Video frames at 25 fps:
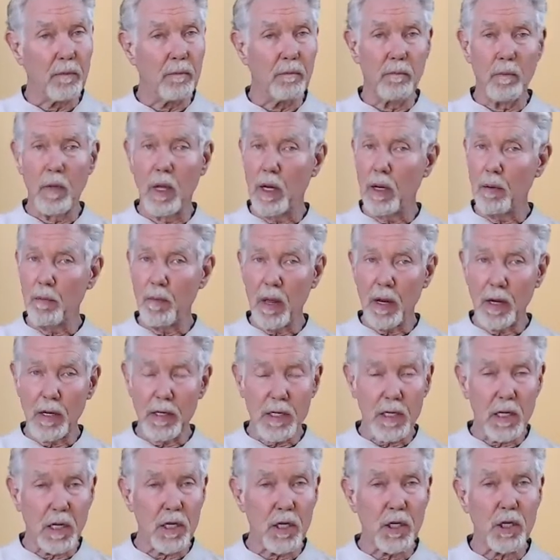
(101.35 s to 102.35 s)
Many
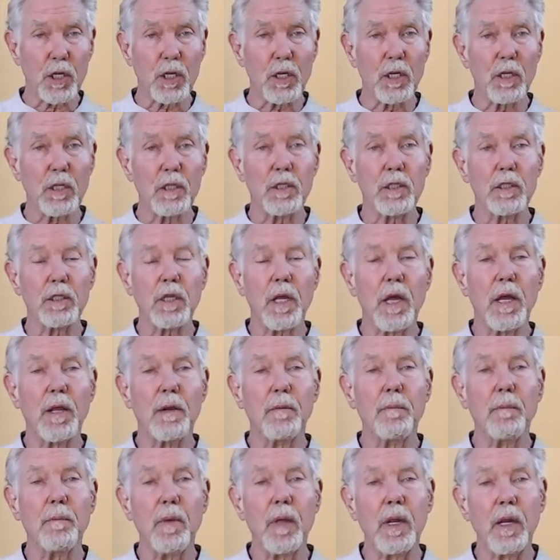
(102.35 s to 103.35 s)
meditations
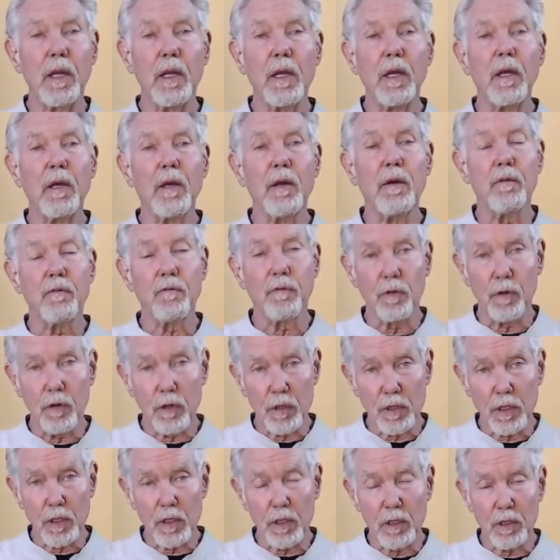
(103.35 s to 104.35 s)
and many
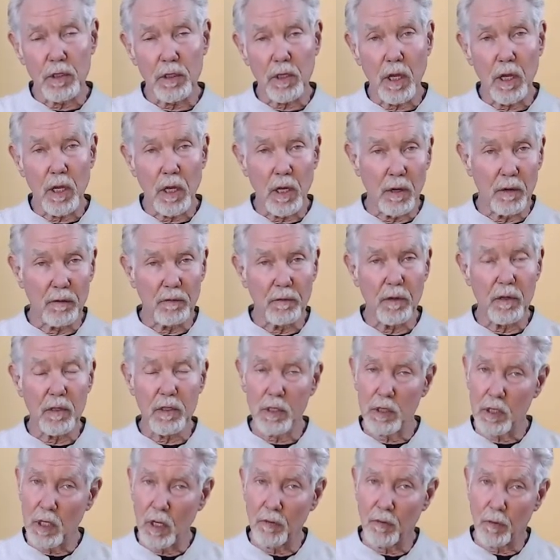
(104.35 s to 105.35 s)
versions of
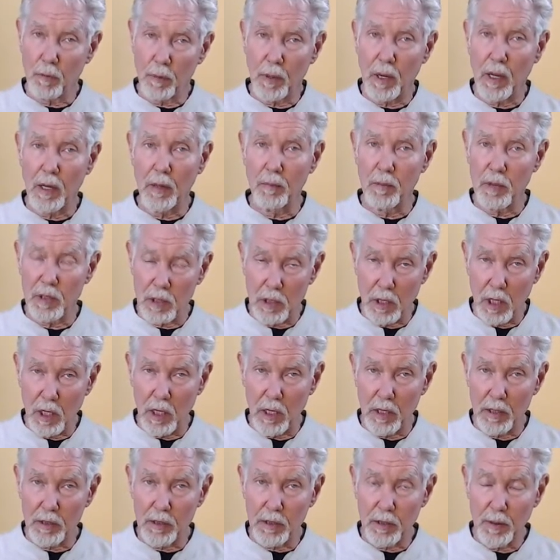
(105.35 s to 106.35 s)
self-applied
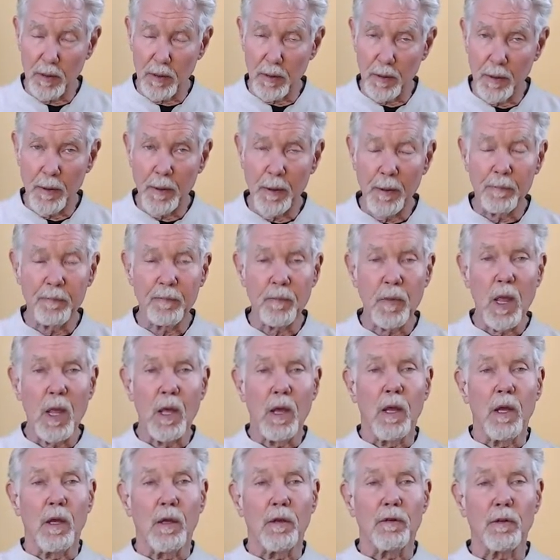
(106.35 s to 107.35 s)
massage.
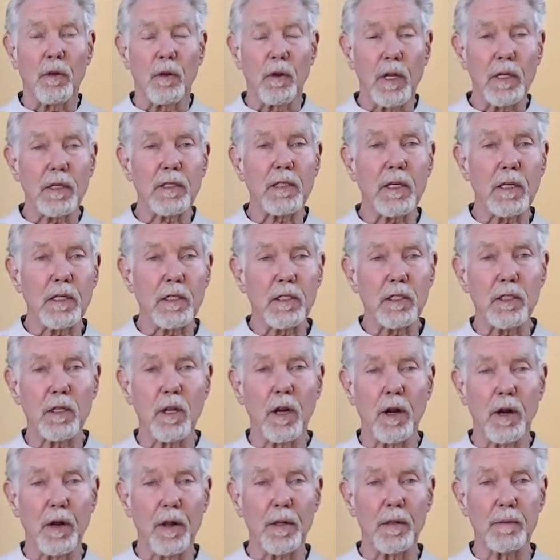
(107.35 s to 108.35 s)
So let's get
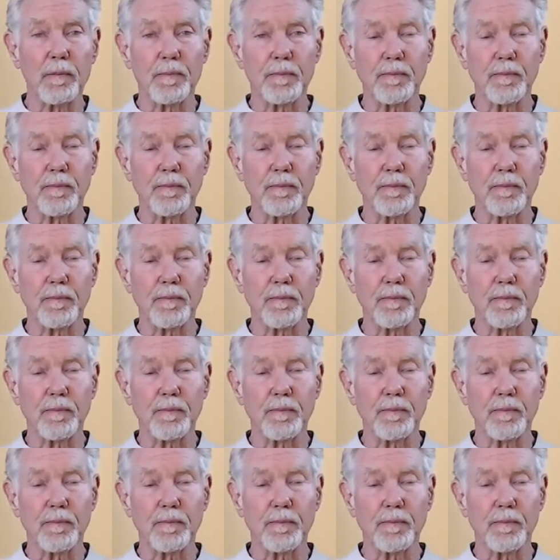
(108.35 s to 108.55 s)
started.